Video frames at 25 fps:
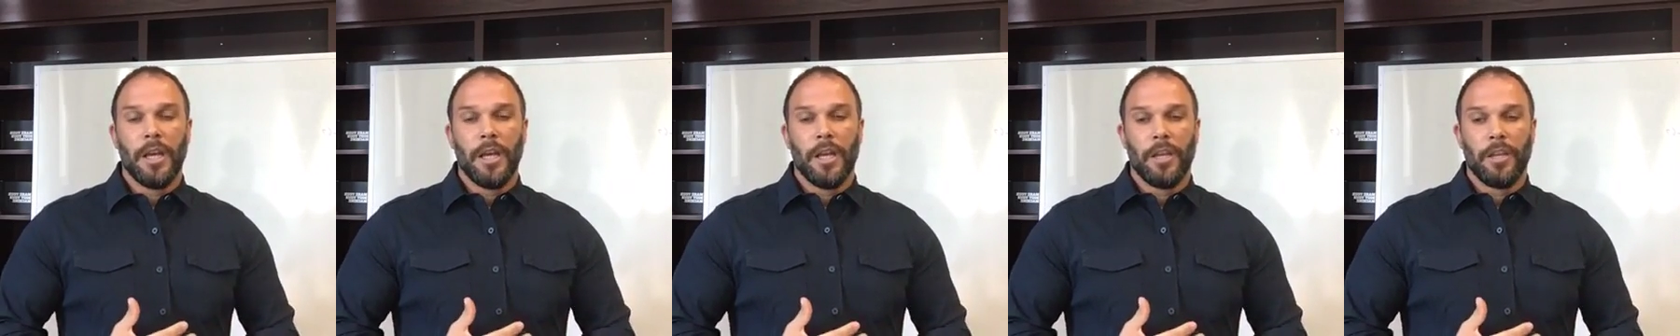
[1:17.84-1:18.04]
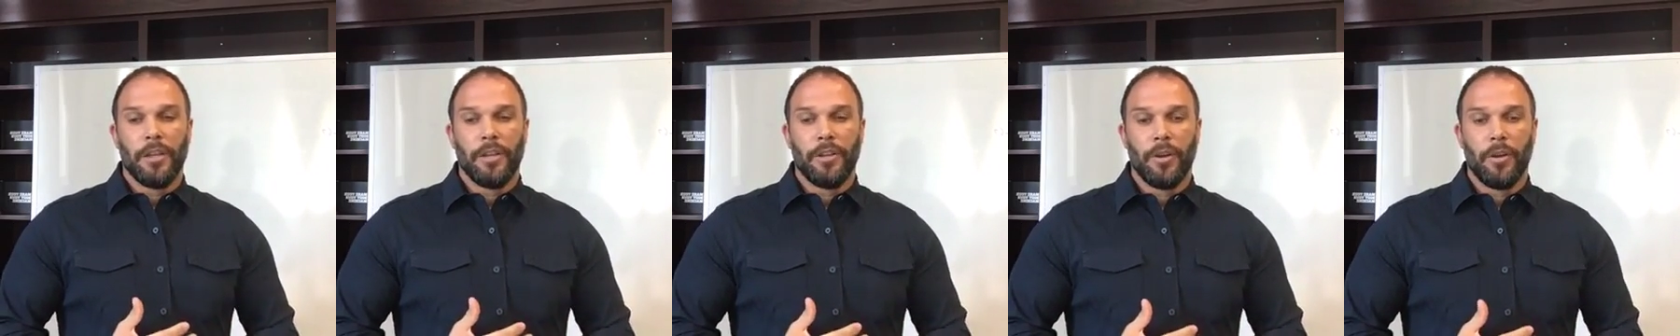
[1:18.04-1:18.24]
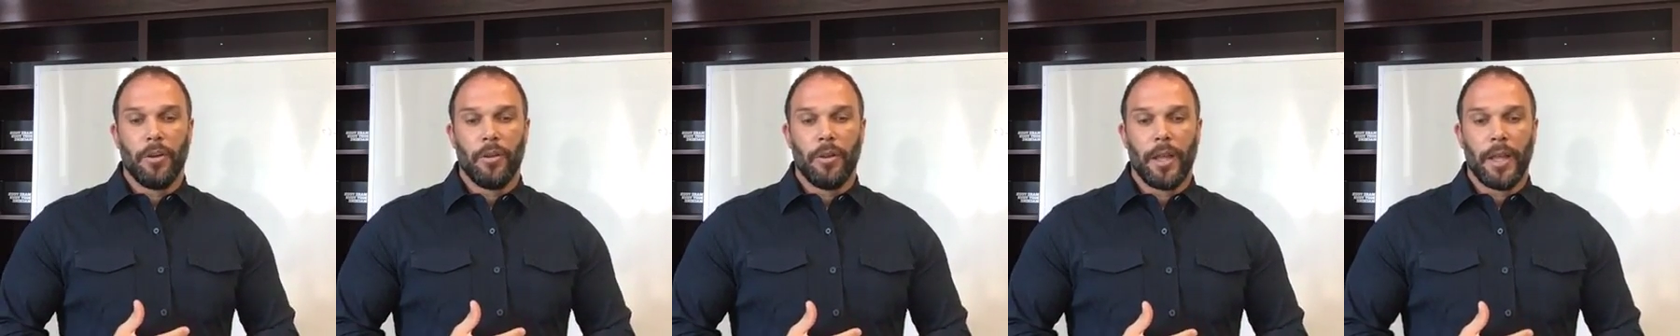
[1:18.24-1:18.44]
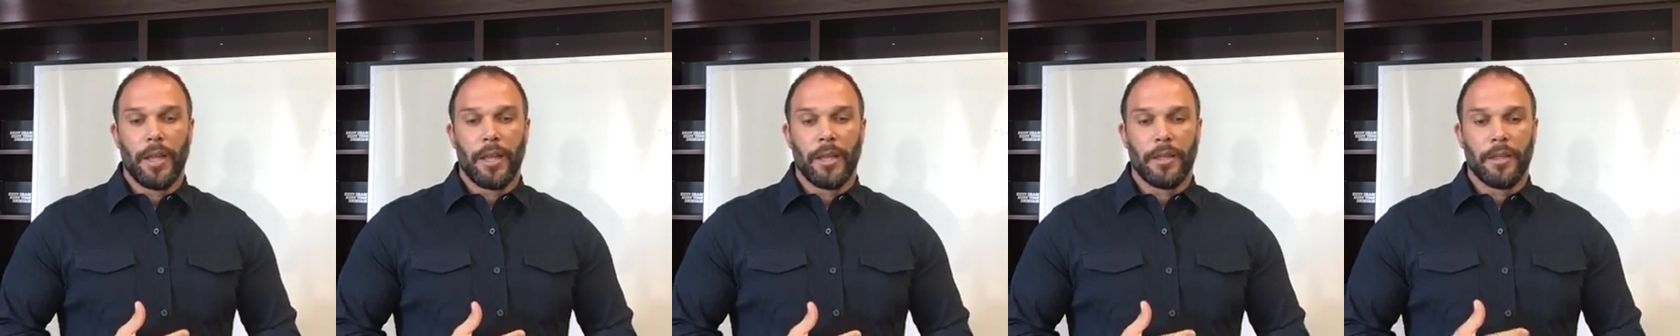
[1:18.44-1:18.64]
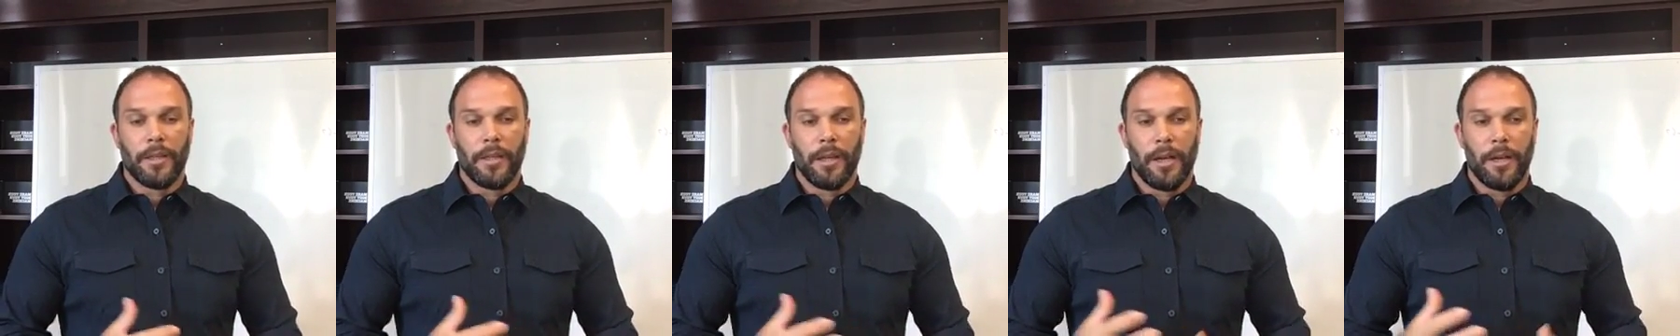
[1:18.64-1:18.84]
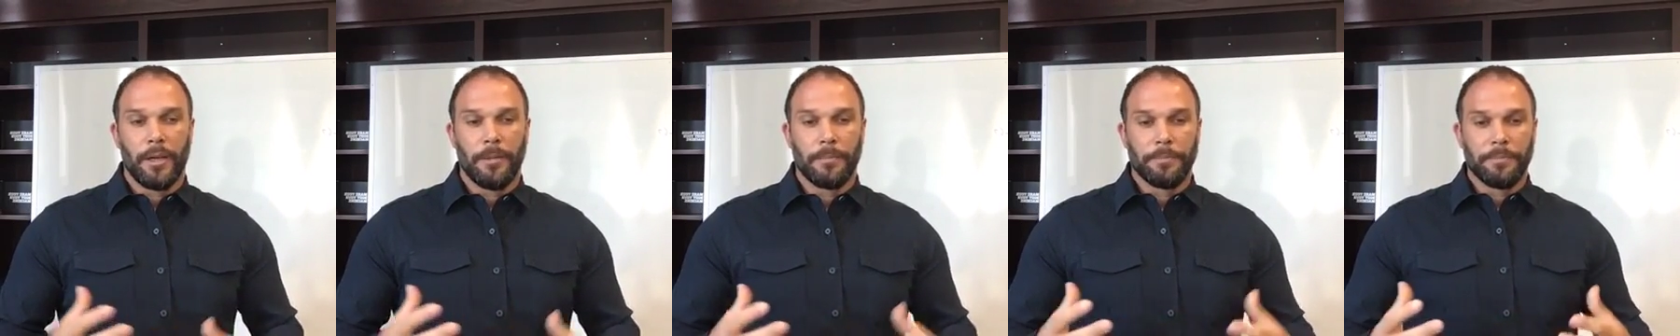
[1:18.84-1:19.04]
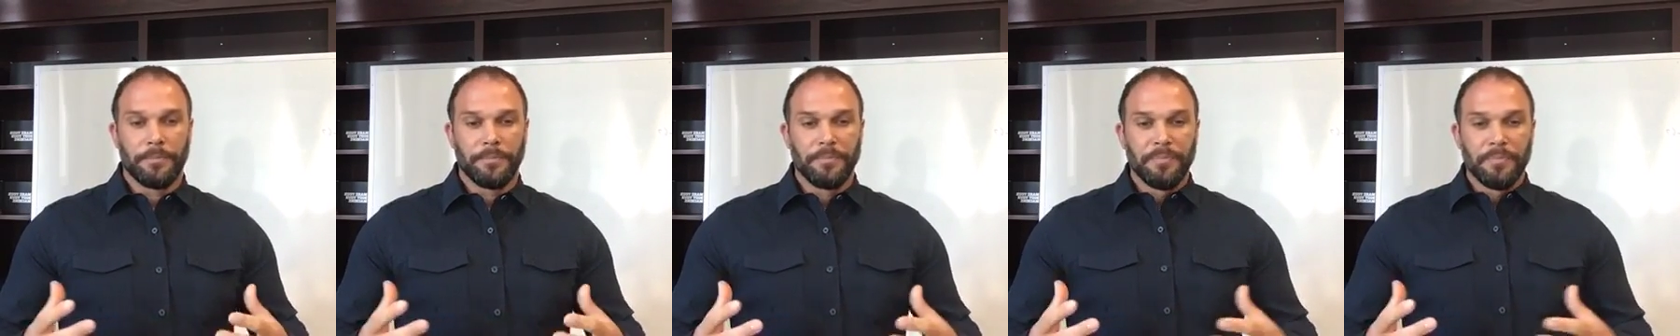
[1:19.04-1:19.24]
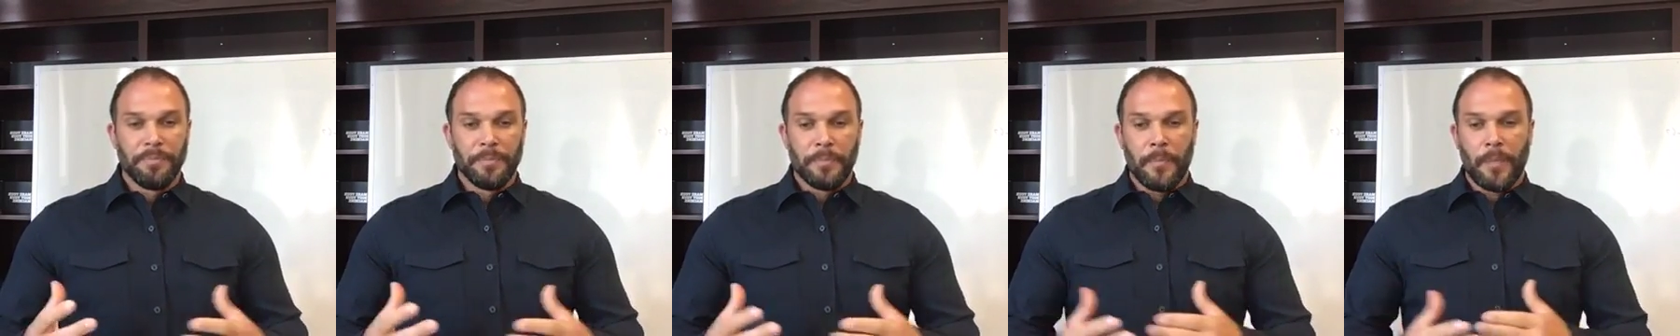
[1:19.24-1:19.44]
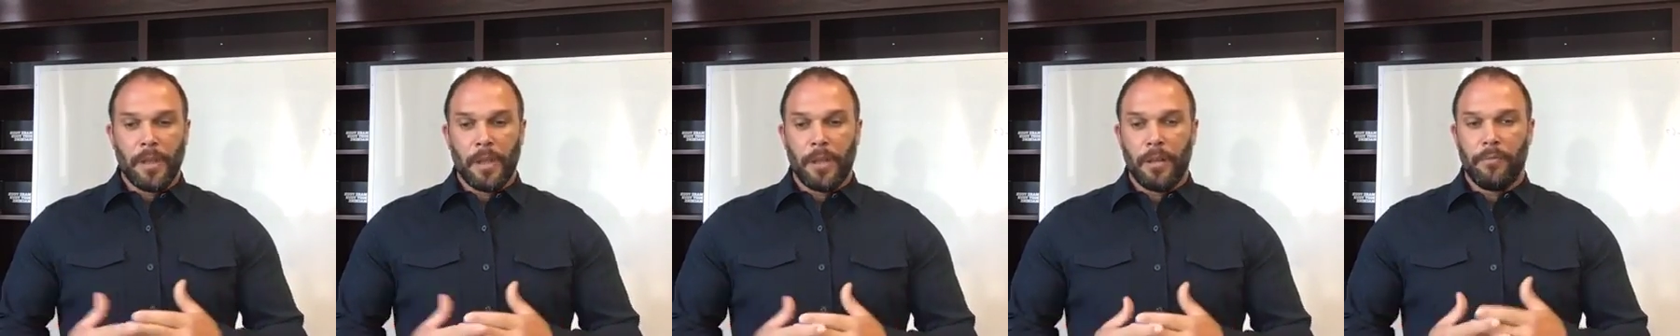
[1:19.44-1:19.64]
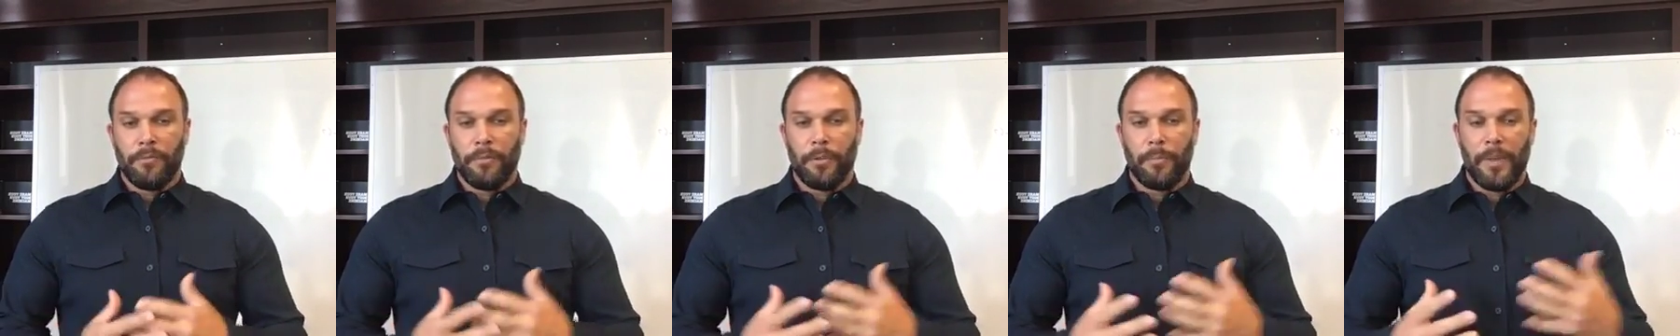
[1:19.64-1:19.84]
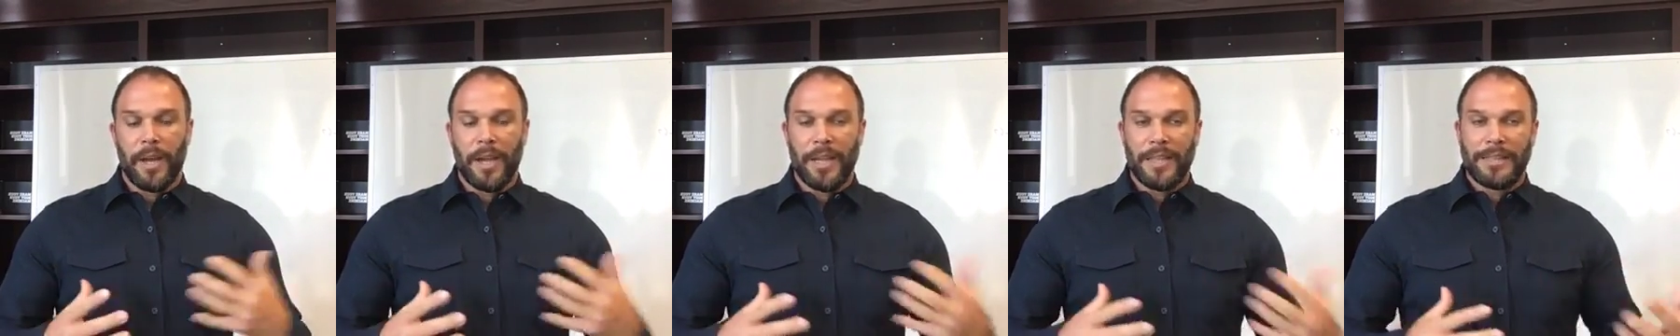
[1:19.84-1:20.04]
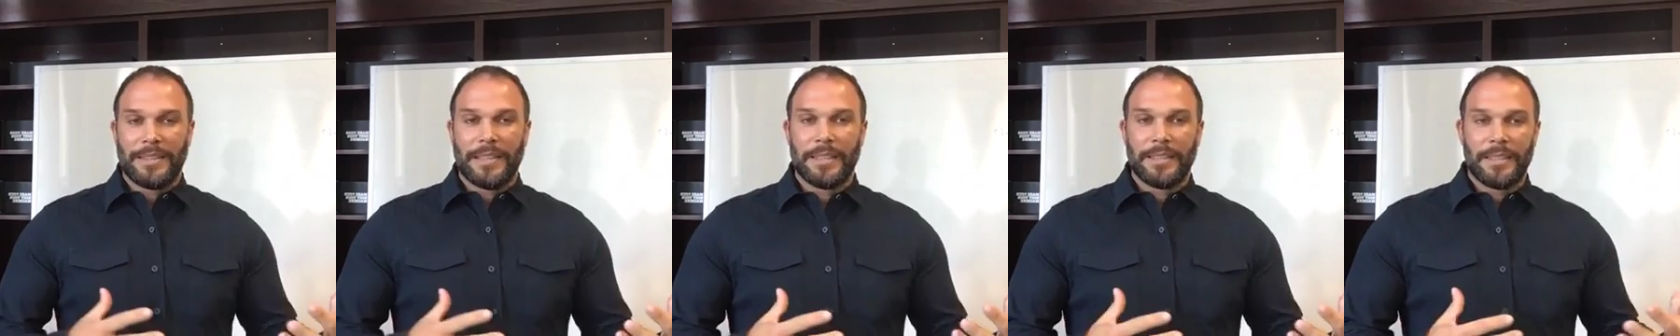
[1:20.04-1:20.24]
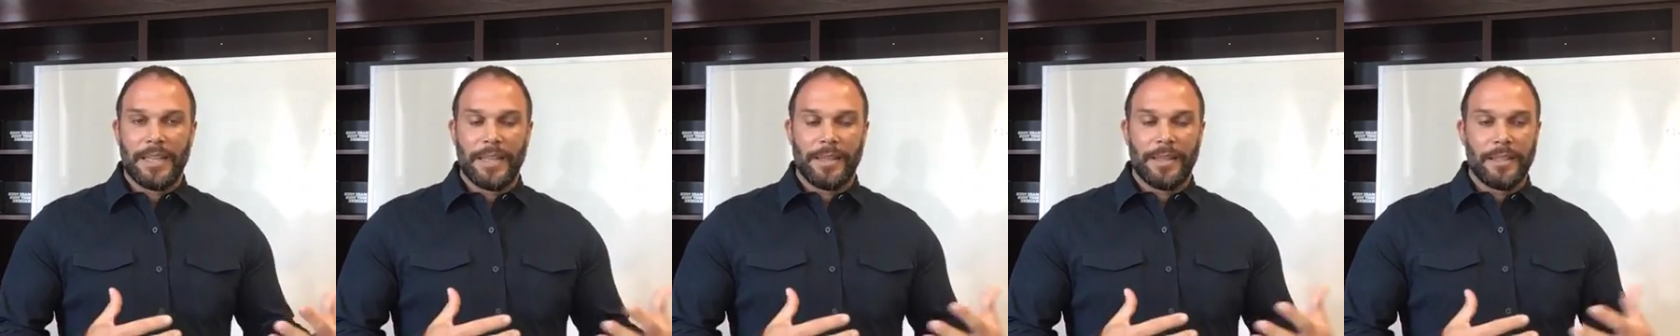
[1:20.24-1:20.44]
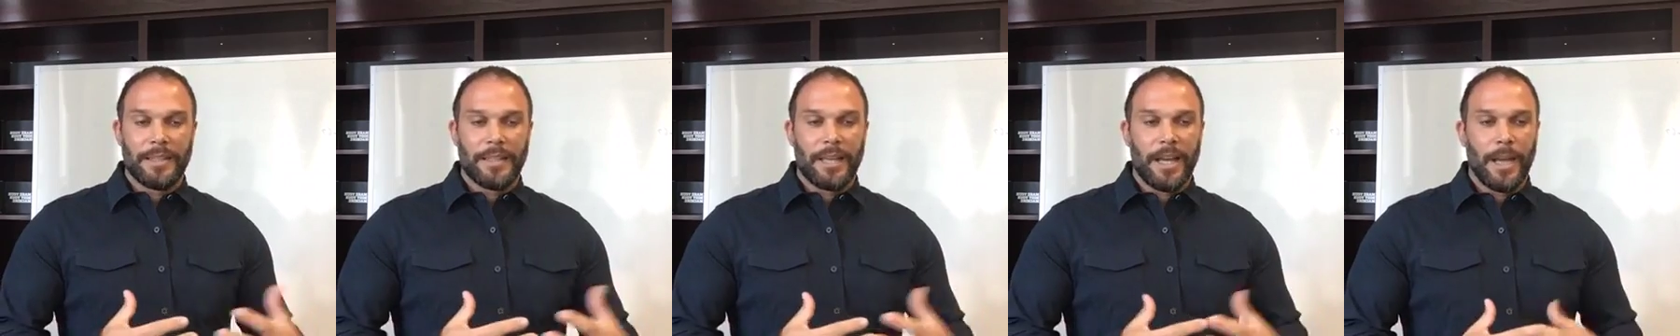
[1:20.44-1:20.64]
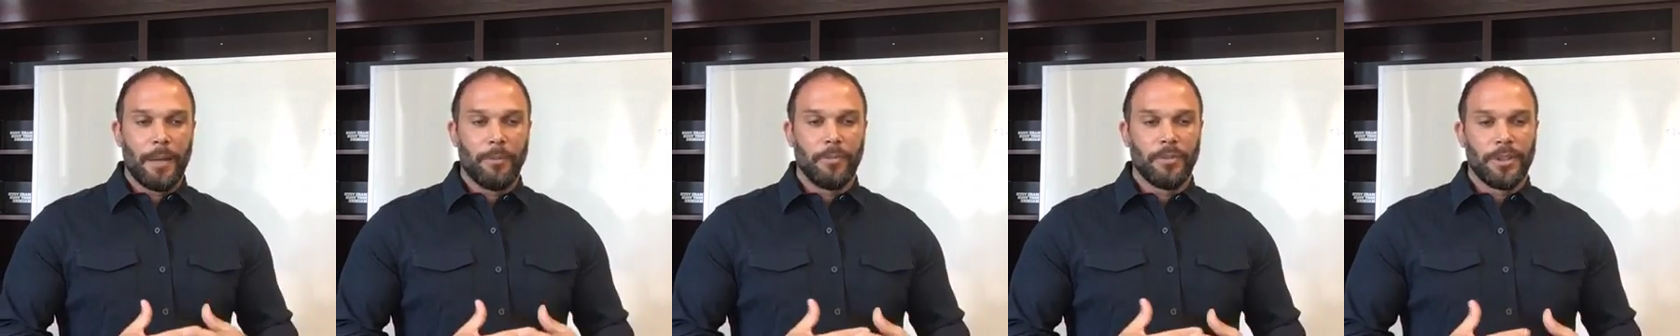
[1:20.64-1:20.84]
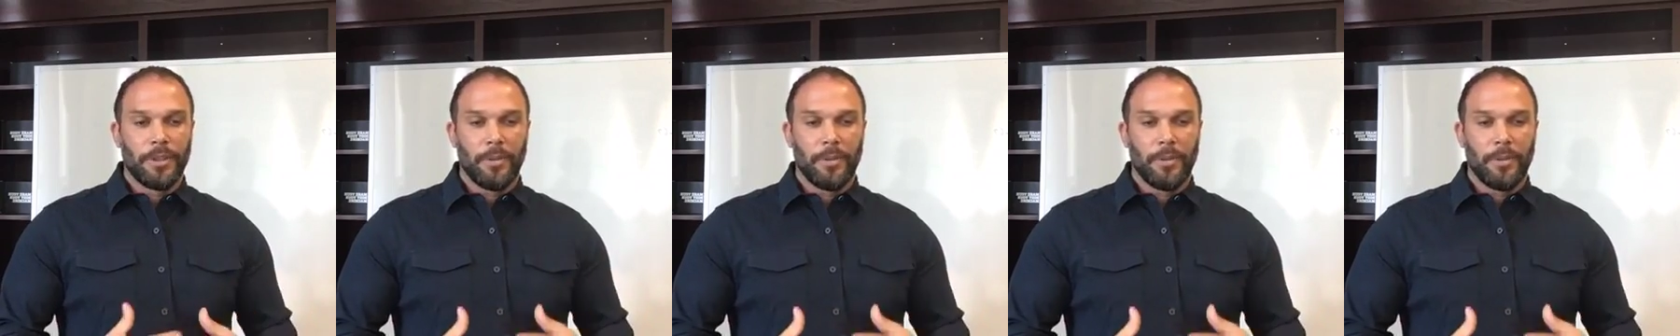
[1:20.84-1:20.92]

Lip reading: For my assistant at the time,